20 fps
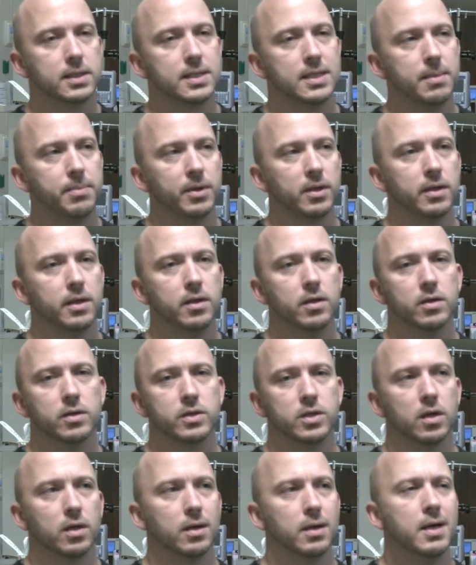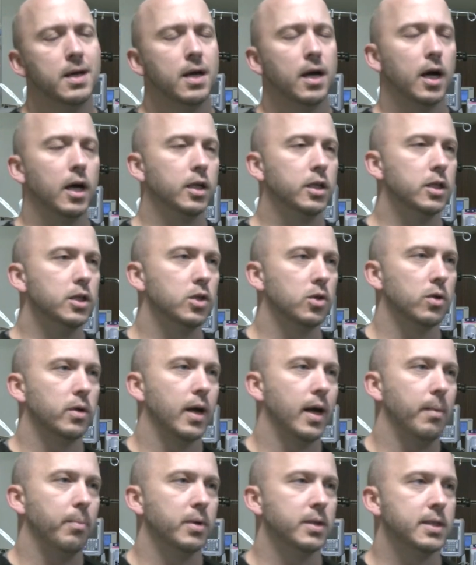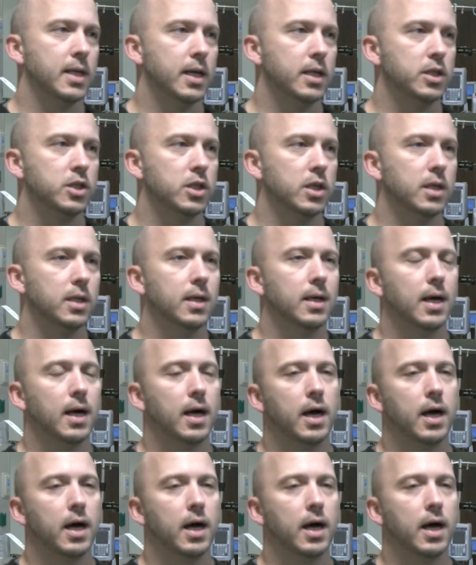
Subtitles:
Typically those are uncontrolled hypertension,